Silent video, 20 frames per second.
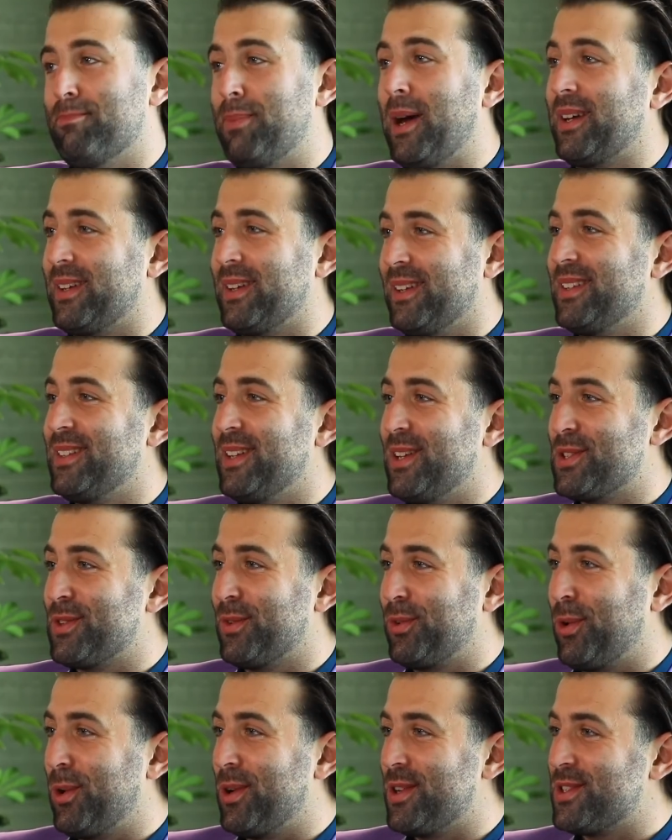Back in the days,
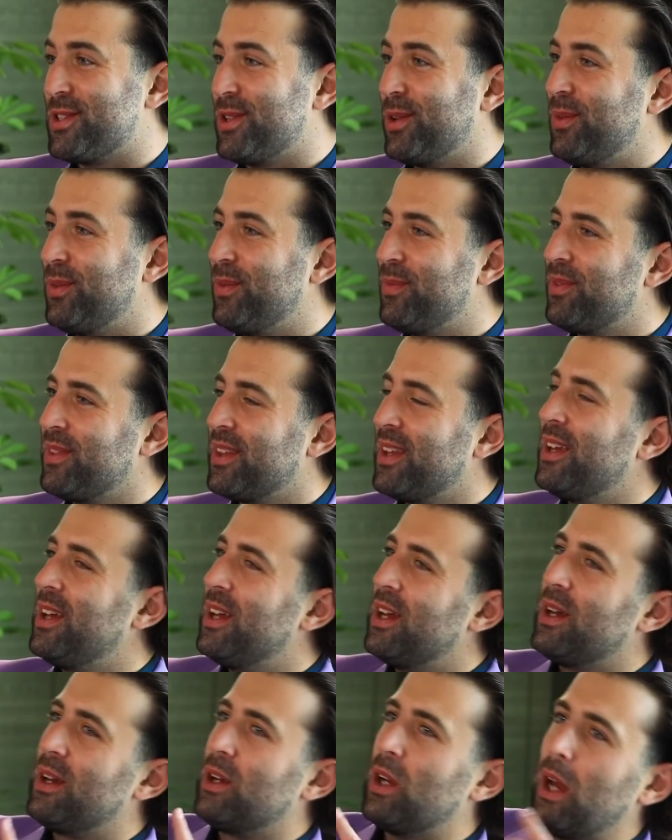of course, no. Right.
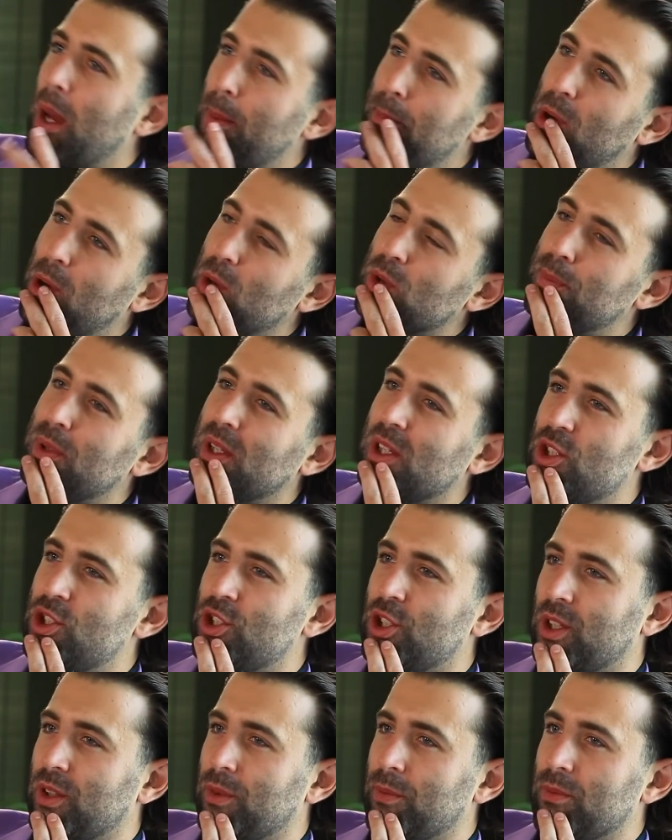About Billie
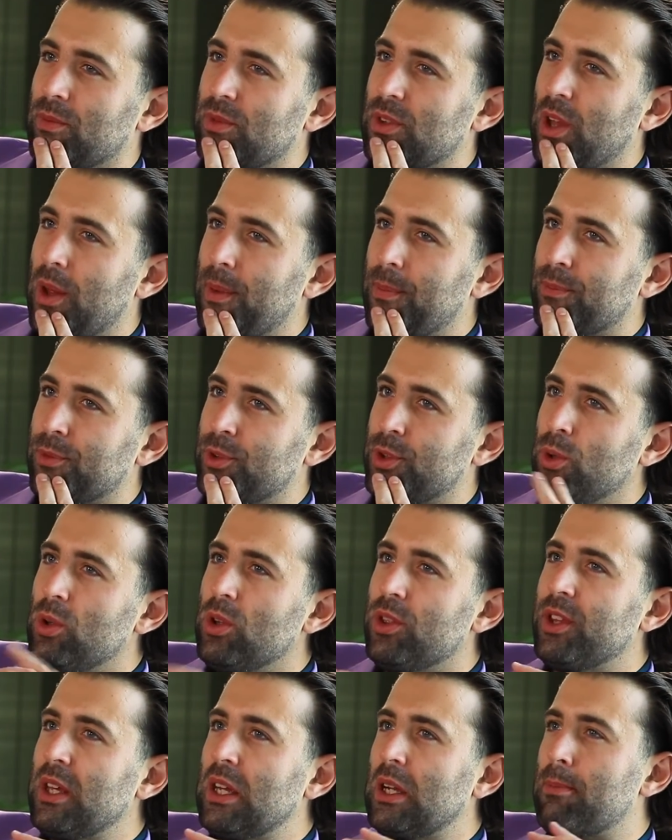Jean, do
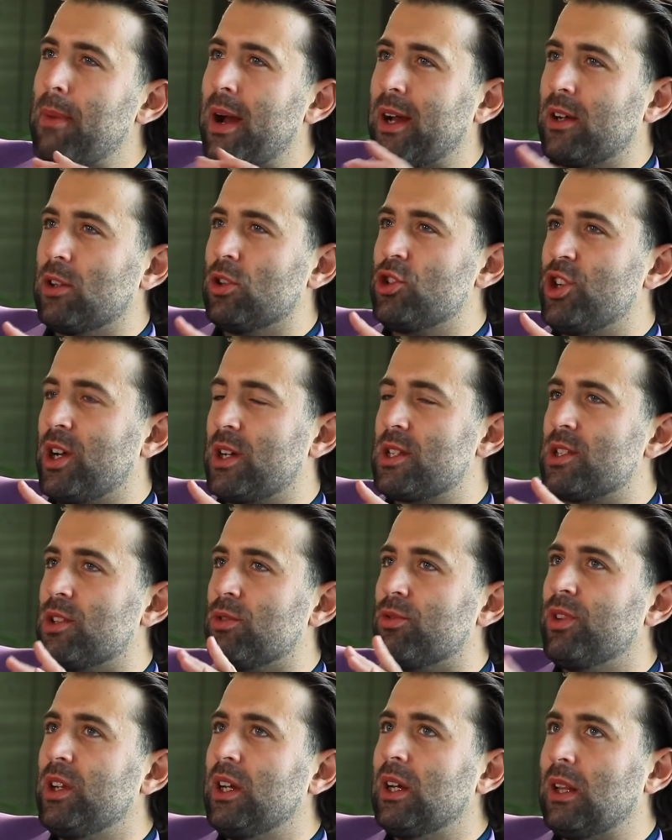you think Michael
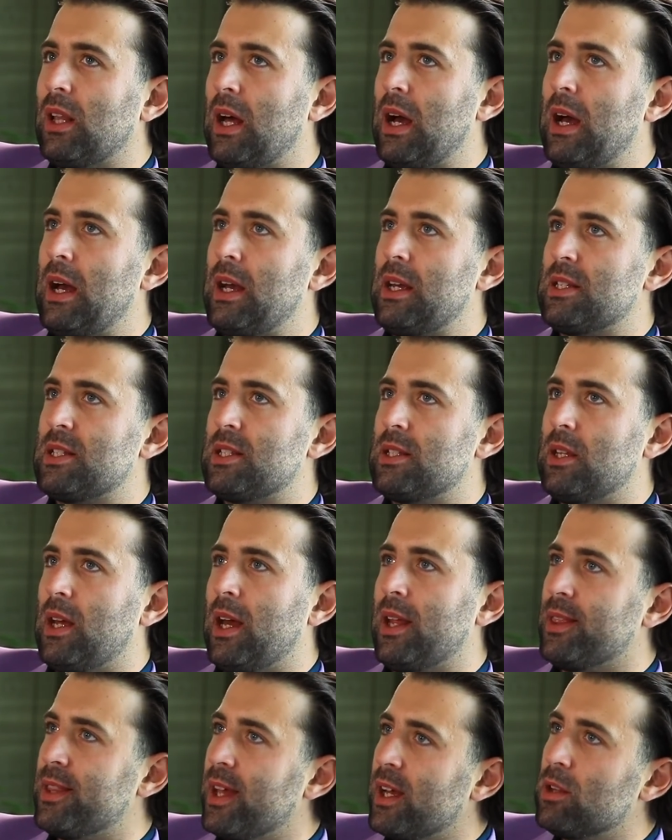Jackson realized
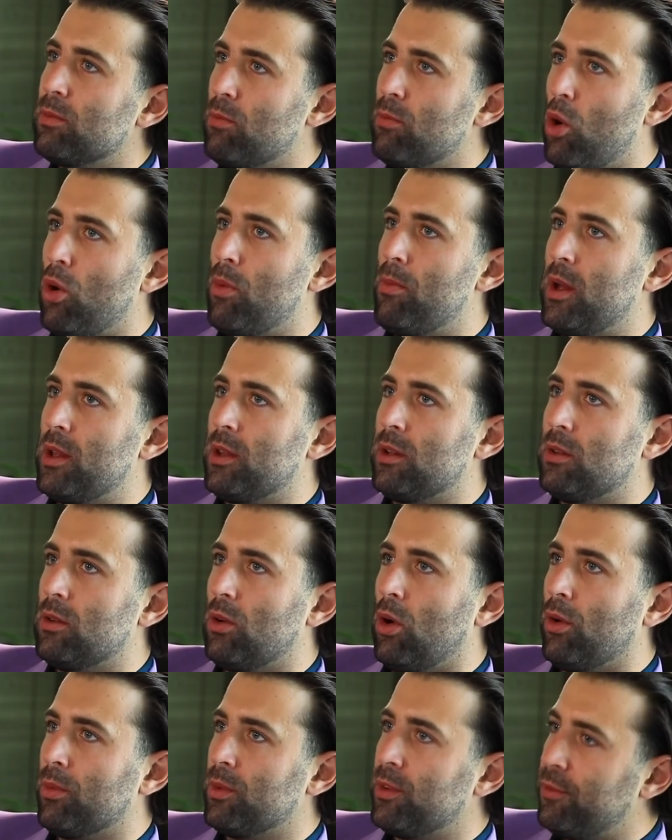at that moment
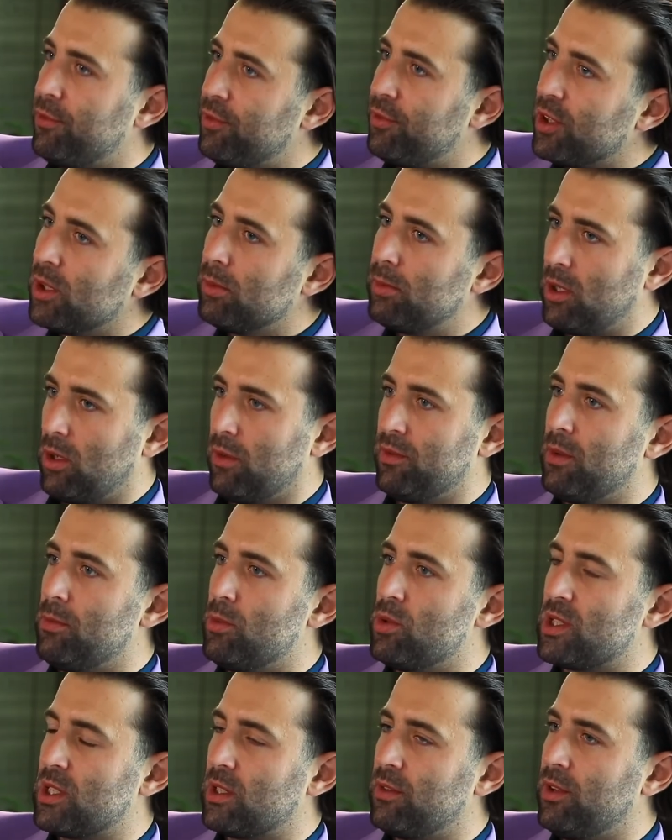of the filming of the
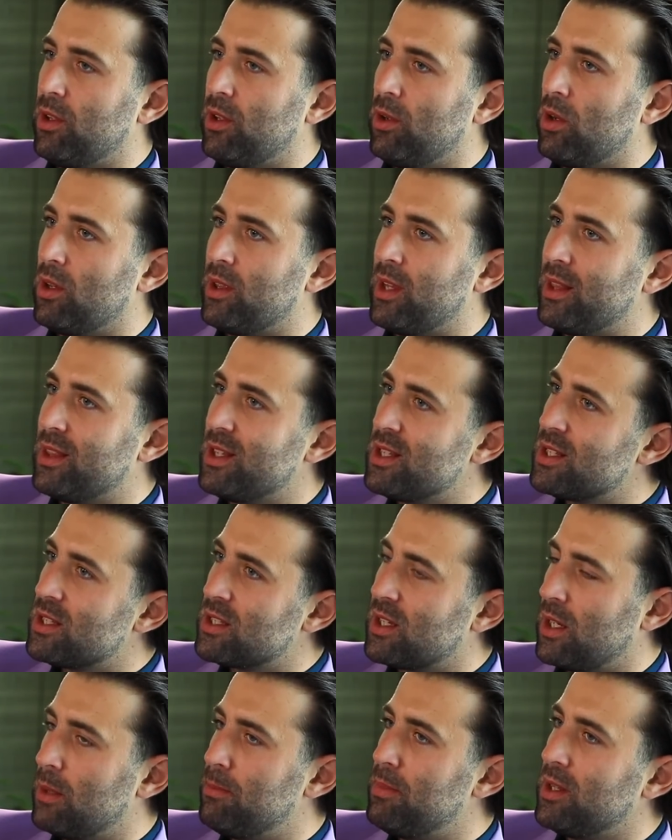music video that this
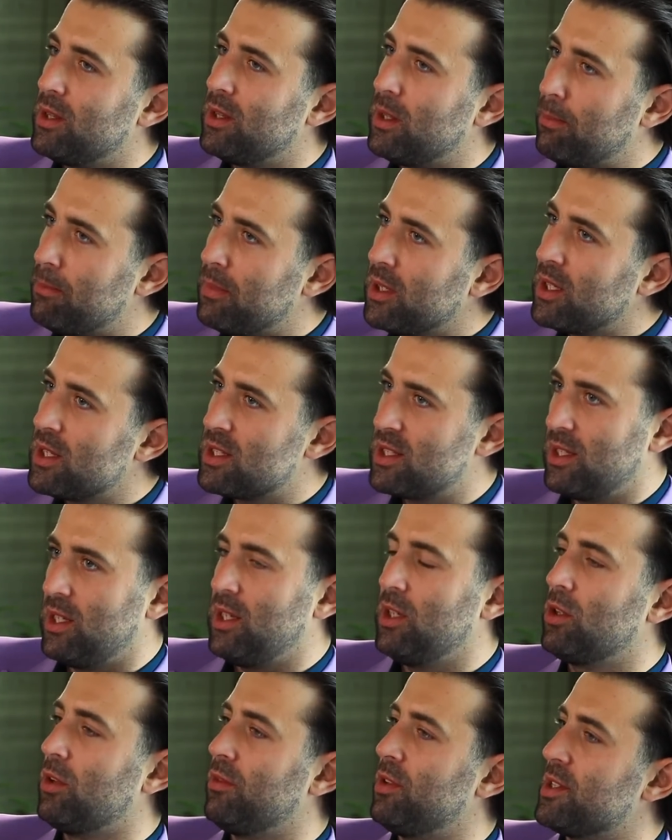is going to be the biggest
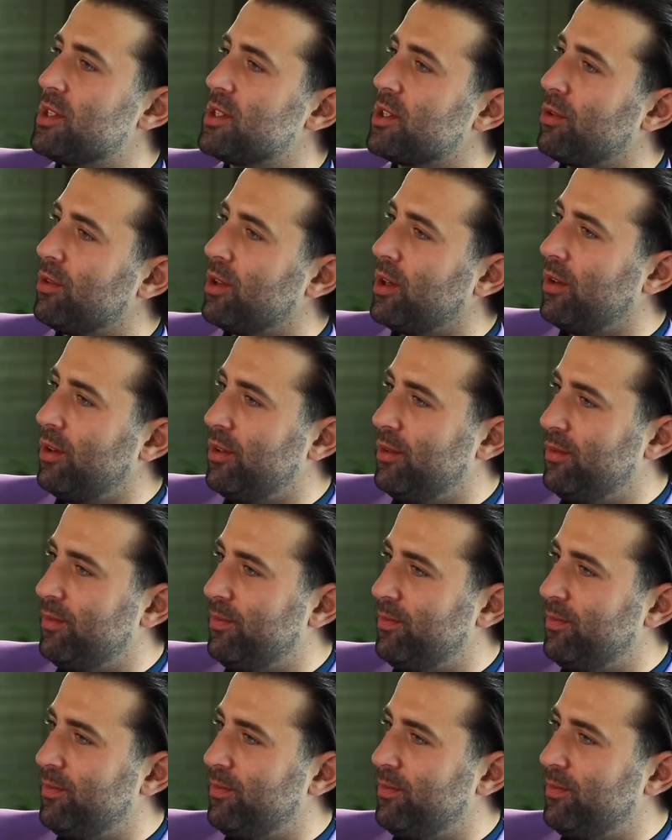hit of his career?